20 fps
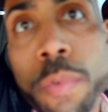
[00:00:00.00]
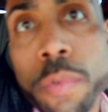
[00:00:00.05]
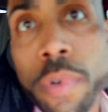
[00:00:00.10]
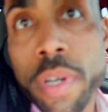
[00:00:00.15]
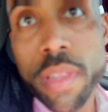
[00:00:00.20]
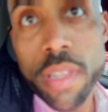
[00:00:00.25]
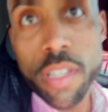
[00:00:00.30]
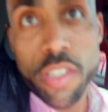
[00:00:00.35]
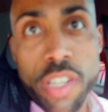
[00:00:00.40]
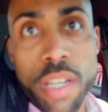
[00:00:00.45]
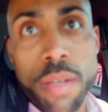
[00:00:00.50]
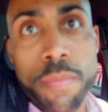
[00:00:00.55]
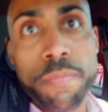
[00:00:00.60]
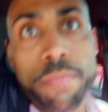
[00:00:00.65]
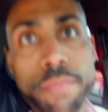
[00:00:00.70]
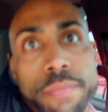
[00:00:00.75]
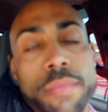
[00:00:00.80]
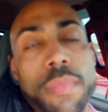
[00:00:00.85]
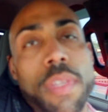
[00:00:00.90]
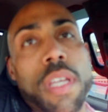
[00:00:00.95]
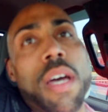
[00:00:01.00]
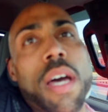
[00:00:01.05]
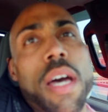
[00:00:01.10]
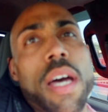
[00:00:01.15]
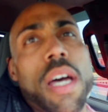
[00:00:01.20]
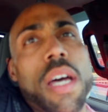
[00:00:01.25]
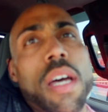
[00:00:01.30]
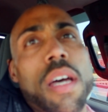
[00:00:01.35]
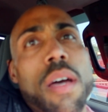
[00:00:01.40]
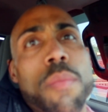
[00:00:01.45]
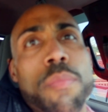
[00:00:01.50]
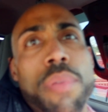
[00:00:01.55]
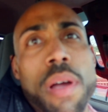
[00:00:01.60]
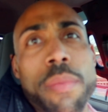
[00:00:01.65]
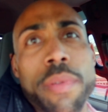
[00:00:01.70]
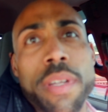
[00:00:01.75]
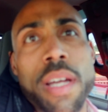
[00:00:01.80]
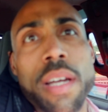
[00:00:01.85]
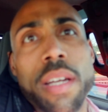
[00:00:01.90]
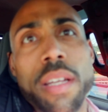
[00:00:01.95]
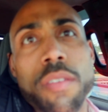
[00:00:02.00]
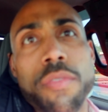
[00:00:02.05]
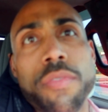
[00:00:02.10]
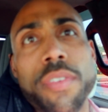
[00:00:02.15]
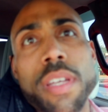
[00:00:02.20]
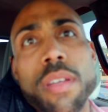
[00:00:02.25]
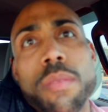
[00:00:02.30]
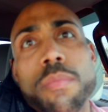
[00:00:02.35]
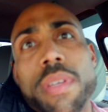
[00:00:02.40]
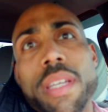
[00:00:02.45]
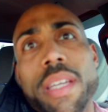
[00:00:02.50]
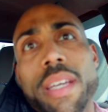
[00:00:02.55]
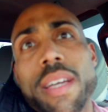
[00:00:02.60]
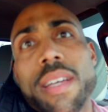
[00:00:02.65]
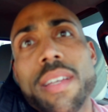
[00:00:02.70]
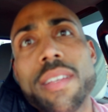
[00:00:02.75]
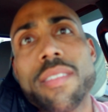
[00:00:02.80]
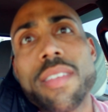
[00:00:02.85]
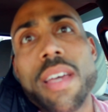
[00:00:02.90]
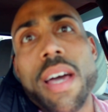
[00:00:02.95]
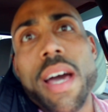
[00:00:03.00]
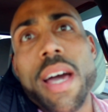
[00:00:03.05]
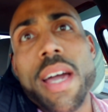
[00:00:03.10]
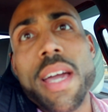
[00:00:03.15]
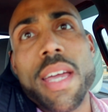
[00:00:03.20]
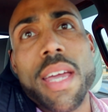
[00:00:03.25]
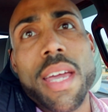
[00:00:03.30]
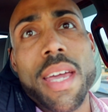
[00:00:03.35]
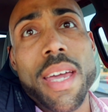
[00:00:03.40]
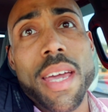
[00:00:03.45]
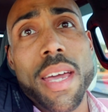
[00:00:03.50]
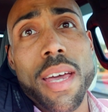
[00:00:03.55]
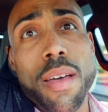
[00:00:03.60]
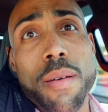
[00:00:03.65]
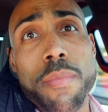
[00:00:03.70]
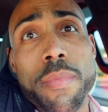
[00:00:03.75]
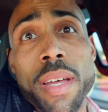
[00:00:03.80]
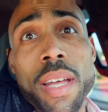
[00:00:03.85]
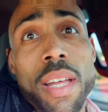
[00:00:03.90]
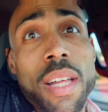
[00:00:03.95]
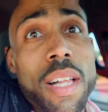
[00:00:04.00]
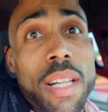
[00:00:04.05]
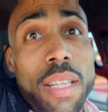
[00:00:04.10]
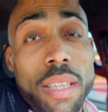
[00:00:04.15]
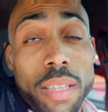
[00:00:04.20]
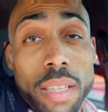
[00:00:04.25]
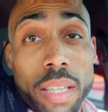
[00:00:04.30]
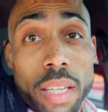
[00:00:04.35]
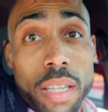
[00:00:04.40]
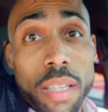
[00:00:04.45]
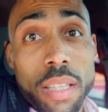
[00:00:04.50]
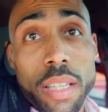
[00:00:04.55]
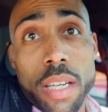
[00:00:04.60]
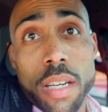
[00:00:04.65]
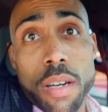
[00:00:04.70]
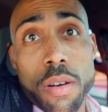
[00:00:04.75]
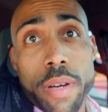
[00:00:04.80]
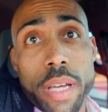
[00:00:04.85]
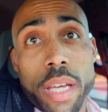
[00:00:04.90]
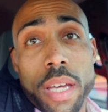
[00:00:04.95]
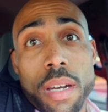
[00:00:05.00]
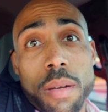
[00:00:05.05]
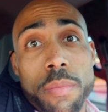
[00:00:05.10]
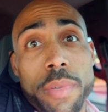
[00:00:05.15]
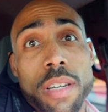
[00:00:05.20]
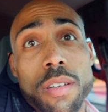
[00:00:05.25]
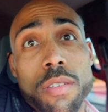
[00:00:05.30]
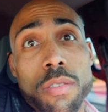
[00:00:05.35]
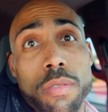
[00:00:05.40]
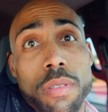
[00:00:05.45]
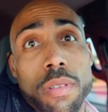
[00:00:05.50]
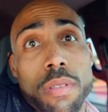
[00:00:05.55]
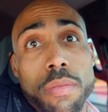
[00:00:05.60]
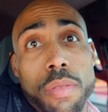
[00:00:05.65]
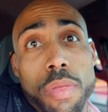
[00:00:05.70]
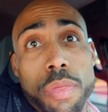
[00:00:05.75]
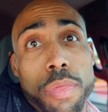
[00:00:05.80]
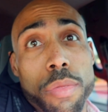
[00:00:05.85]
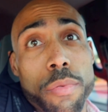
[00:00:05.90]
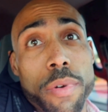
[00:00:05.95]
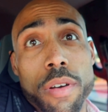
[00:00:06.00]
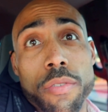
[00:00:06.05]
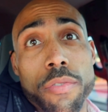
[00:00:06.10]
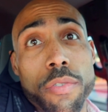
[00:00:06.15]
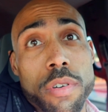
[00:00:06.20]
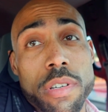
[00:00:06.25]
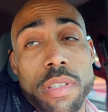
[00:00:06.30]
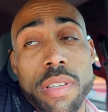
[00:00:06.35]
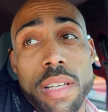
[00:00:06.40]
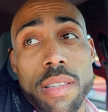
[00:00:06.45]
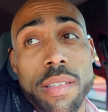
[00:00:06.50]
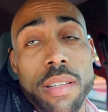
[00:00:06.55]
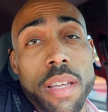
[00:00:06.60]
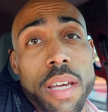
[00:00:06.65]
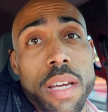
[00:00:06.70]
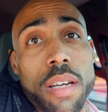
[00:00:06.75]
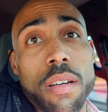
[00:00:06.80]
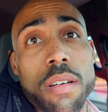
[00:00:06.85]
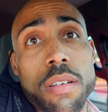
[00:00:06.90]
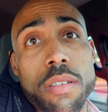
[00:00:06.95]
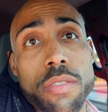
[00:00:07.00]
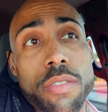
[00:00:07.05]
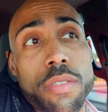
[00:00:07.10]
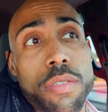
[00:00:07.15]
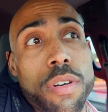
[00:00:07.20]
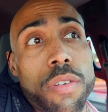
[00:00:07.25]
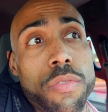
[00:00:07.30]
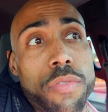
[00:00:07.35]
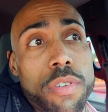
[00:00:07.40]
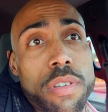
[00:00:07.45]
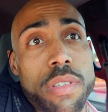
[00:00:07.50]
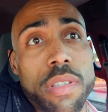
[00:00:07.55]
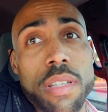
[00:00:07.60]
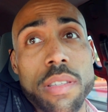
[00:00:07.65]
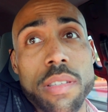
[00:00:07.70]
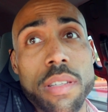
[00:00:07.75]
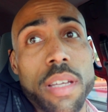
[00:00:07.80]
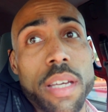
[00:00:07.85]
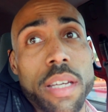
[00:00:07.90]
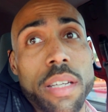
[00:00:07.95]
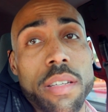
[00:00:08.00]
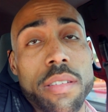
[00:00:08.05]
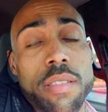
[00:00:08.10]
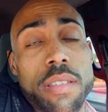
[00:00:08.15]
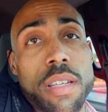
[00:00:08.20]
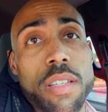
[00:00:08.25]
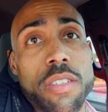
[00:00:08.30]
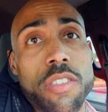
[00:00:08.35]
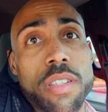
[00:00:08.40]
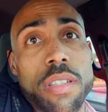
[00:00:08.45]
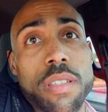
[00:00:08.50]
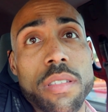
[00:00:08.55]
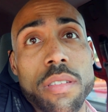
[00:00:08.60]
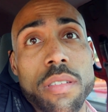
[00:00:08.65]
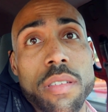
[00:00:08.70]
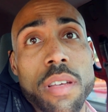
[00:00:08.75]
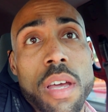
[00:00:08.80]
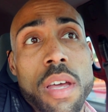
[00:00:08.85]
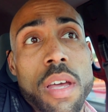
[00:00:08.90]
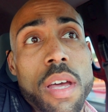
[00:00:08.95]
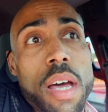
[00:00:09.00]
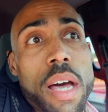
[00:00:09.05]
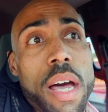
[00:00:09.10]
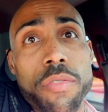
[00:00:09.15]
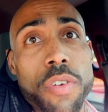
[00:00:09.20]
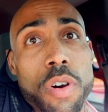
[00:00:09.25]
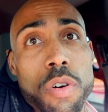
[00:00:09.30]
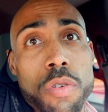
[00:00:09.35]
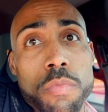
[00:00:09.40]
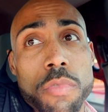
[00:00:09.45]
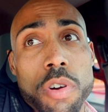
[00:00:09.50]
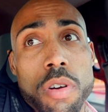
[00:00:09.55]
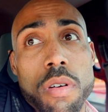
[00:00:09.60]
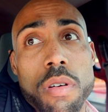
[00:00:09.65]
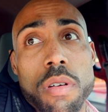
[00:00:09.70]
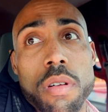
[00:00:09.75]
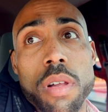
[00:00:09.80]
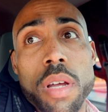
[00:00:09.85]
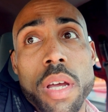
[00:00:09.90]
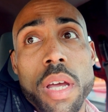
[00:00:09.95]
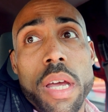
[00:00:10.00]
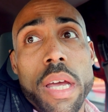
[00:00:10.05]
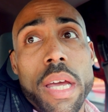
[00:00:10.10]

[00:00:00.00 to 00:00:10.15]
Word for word: We're at the gym. Uh, I'm probably not gonna film because I am literally going in. I'm gonna do three or four sets of leg curls, three or four sets of leg extensions, foam roll.